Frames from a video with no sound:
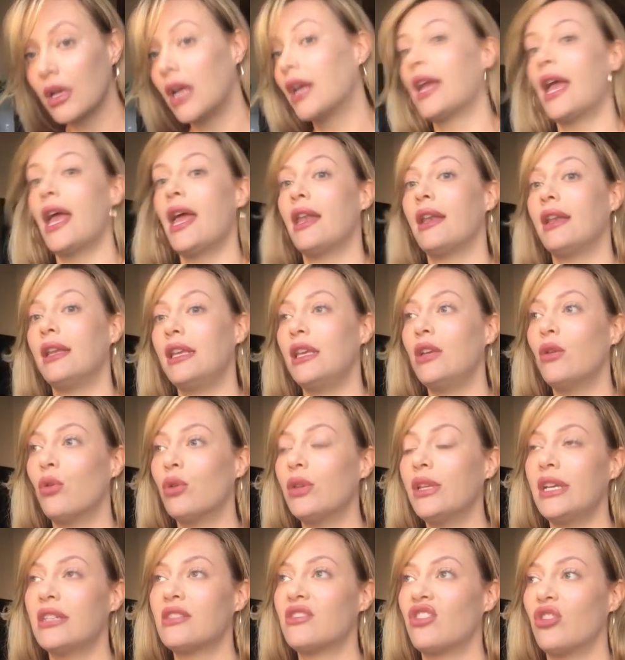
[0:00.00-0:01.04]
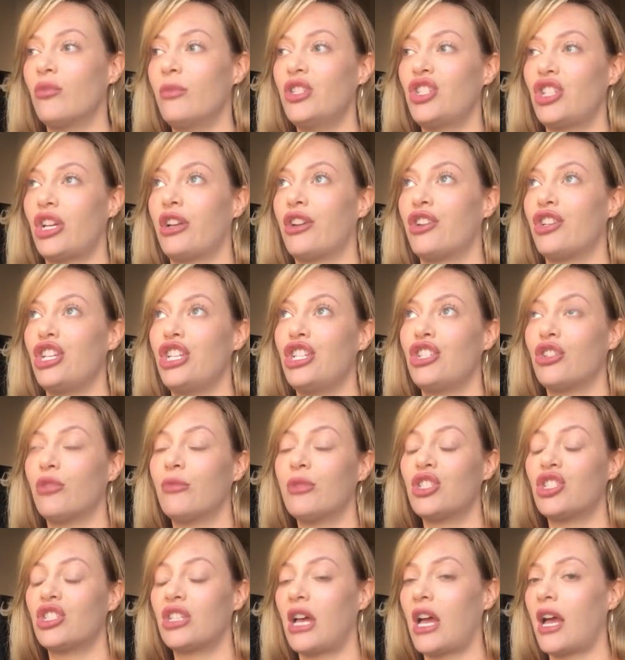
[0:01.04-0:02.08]
Again, he only has so much energy, so
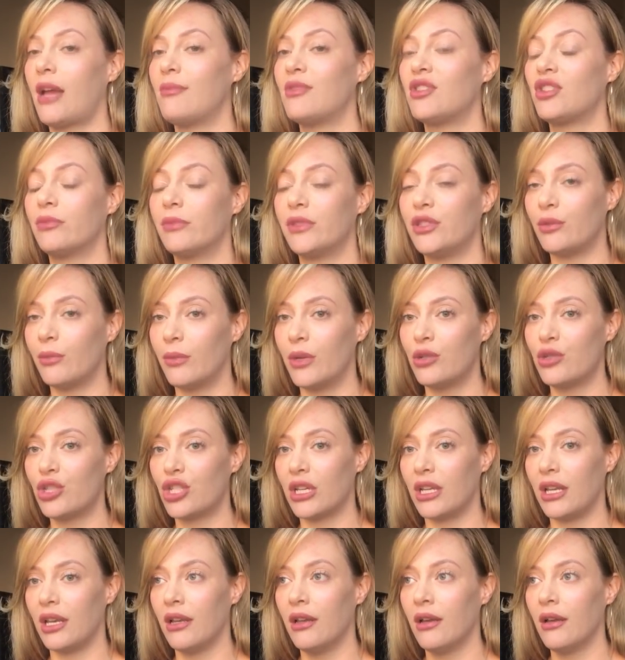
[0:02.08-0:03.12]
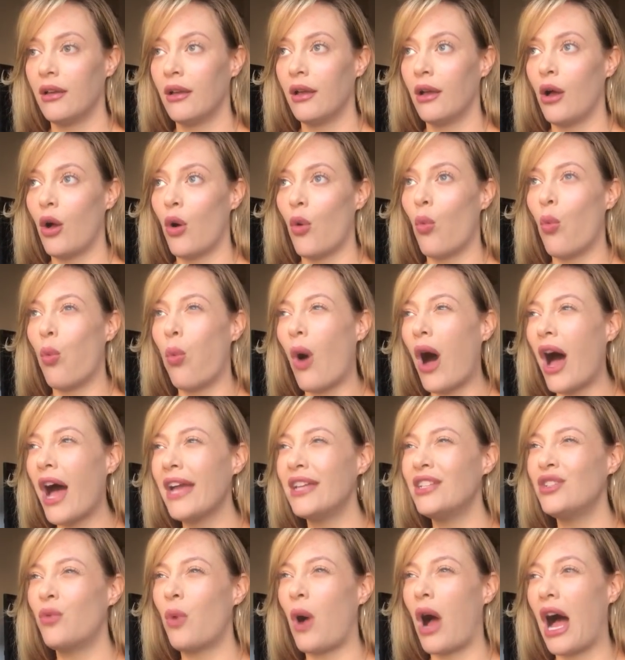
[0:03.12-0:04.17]
much time, so much emotion.
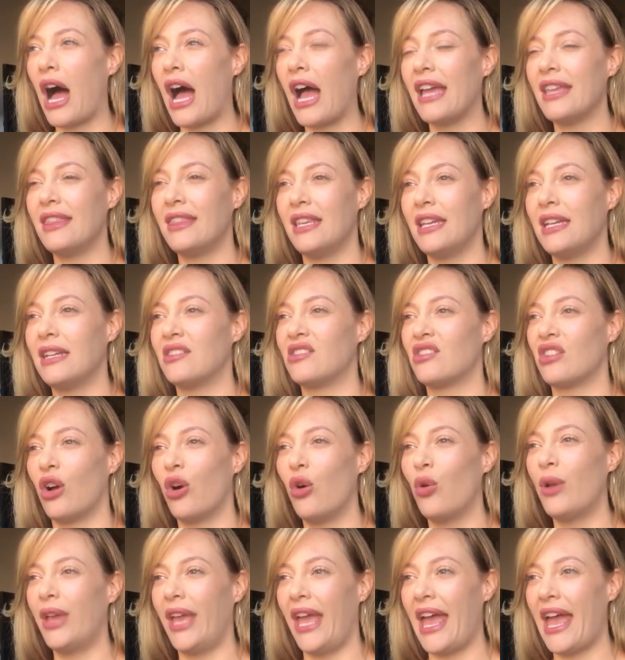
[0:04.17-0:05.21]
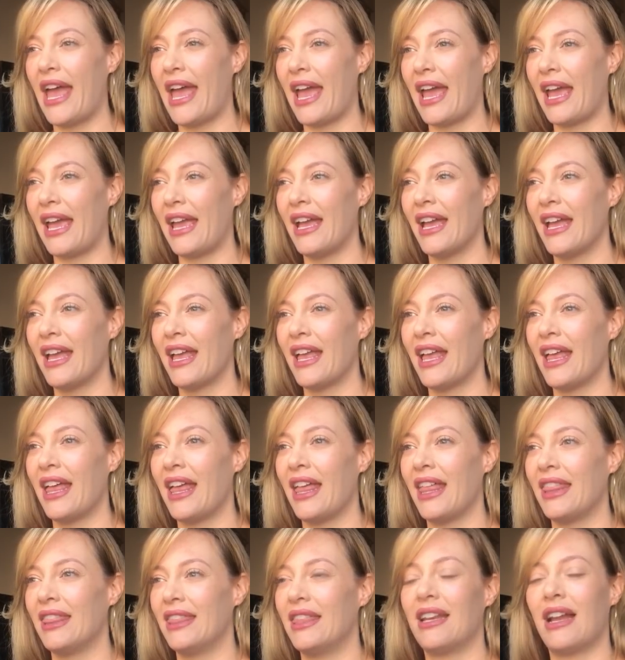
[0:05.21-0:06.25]
Why do I think it's okay
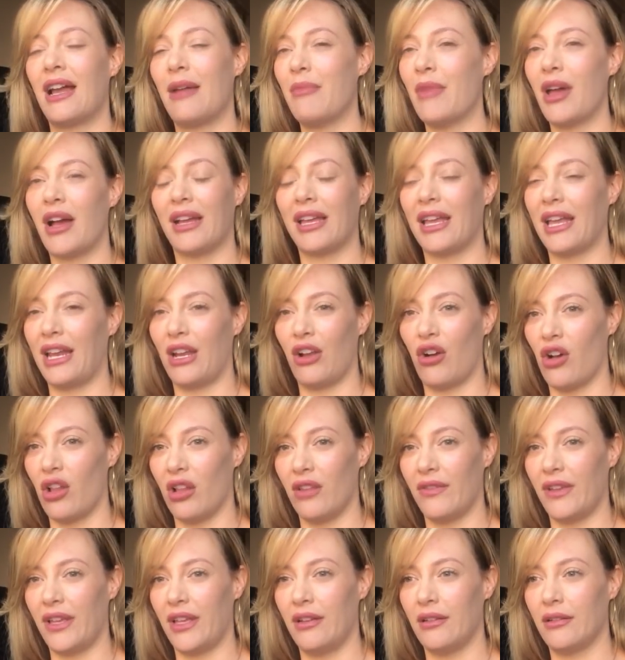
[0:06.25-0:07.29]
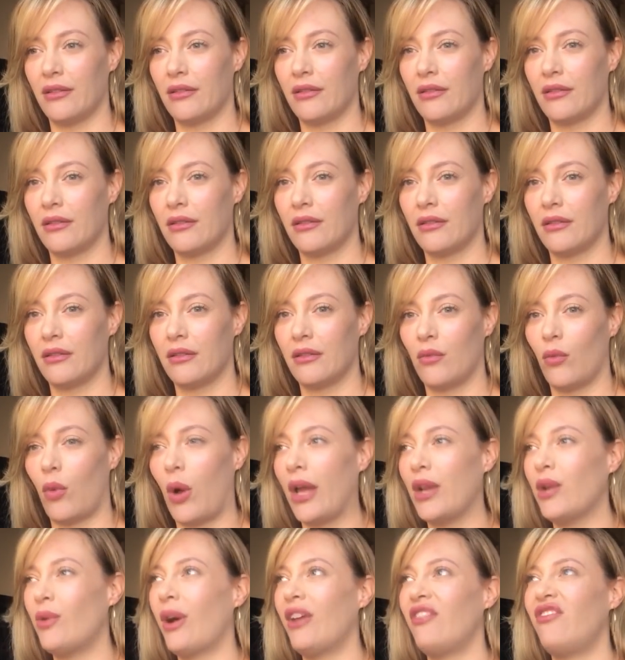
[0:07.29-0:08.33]
that I'm not getting all of it?
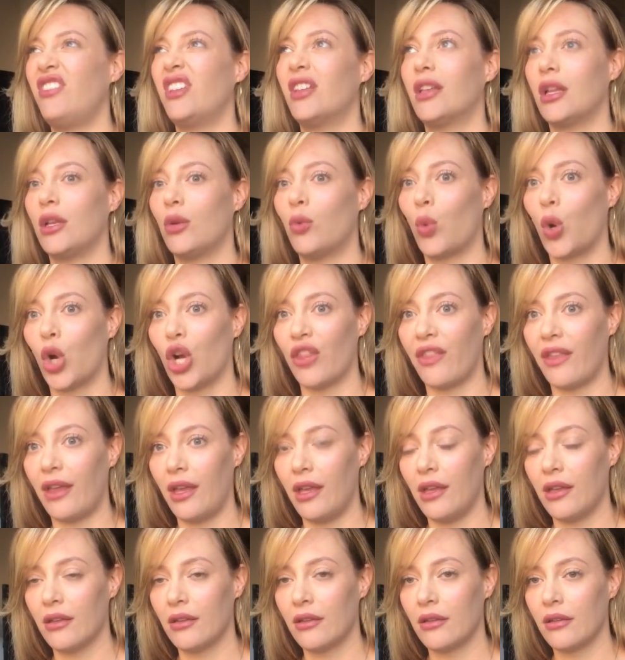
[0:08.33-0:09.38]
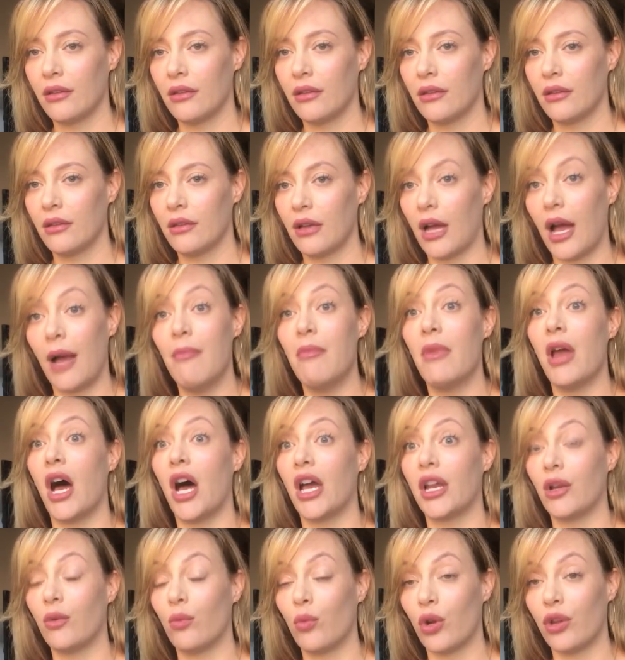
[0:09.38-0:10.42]
Why do I feel unworthy? I'm
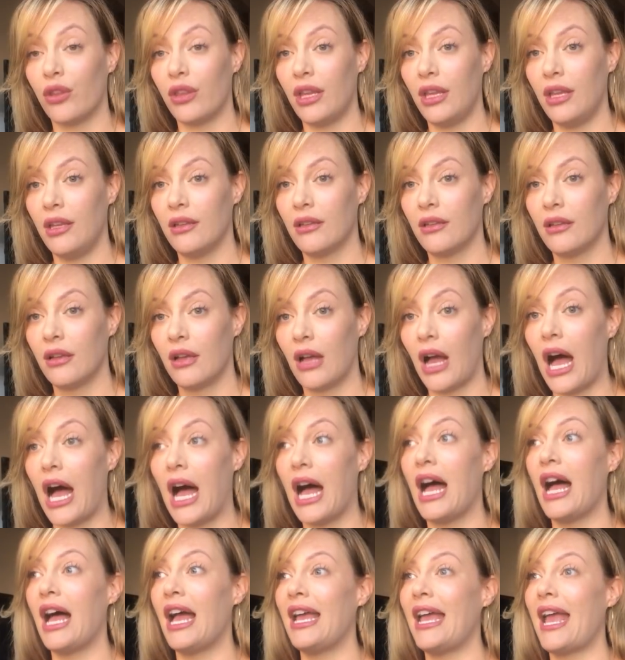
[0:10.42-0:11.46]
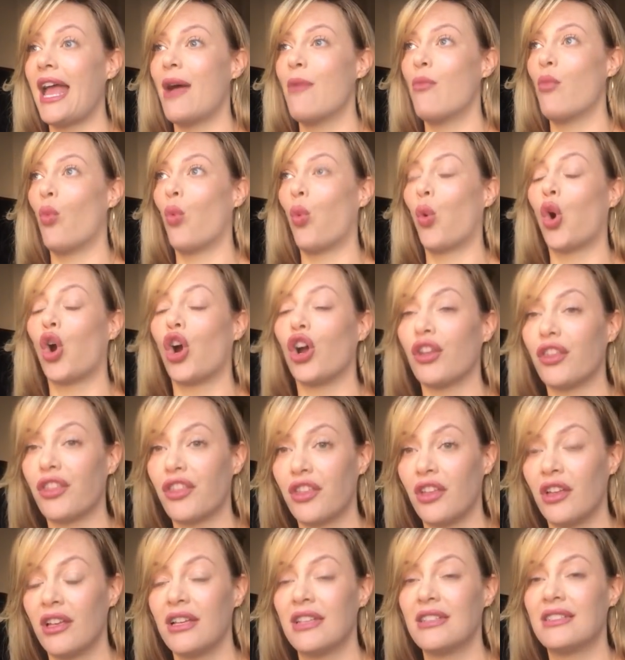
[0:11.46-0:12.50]
not unworthy. I am
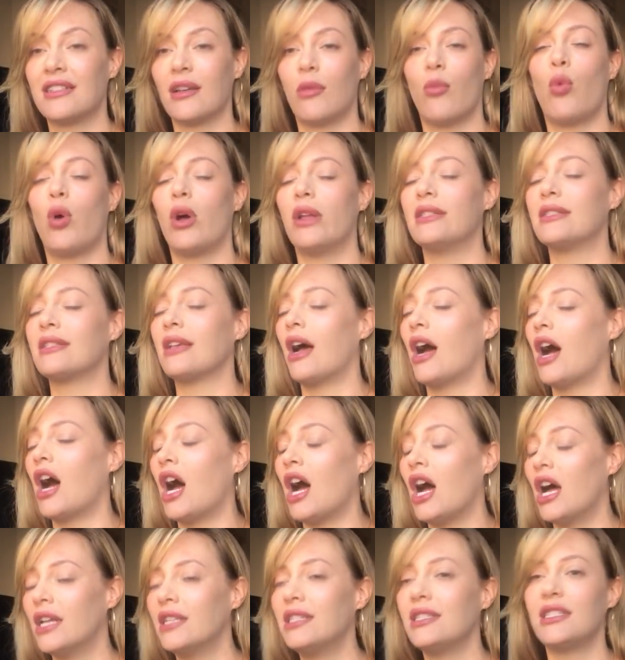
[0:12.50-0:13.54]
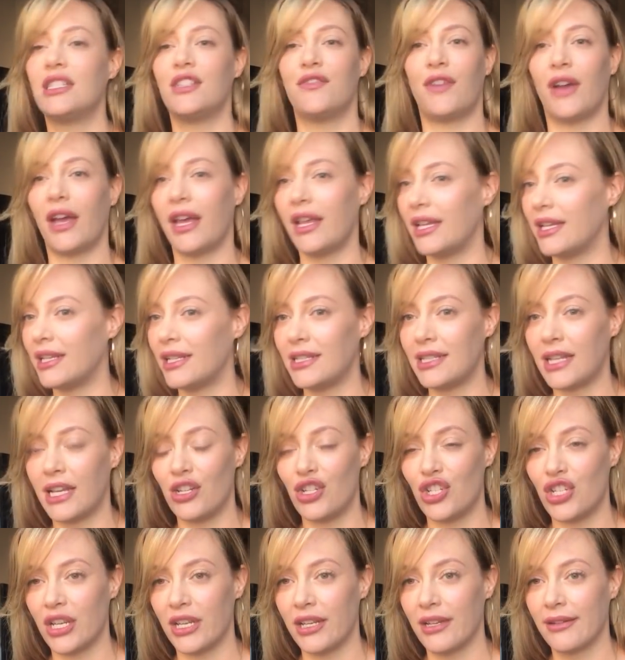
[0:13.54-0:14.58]
worth someone's undivided
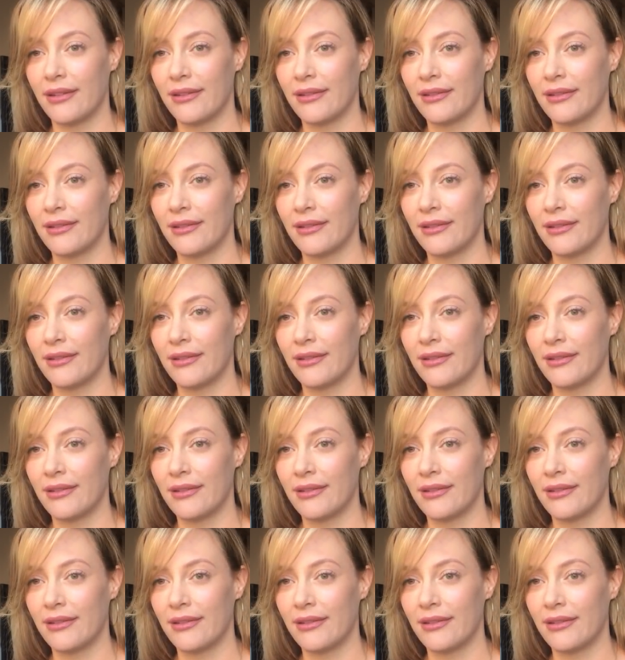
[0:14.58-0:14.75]
attention.